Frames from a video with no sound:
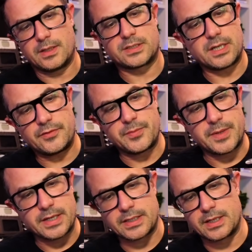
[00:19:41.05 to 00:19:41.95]
aside from
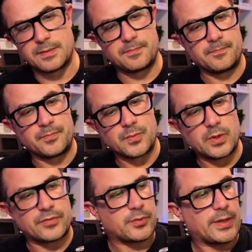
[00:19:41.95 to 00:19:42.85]
that,
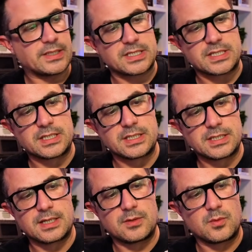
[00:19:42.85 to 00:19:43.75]
we'll have to wait and
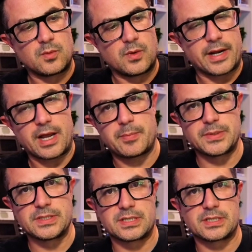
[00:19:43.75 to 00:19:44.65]
see what
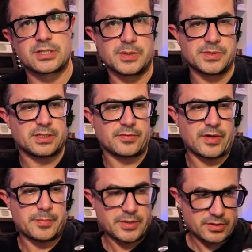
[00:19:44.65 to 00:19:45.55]
happens in terms of the
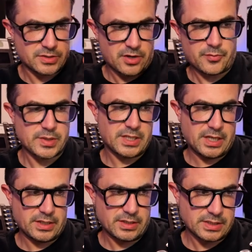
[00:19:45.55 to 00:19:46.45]
development of the software
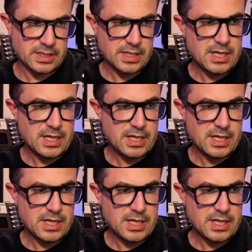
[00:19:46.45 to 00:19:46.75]
side of this.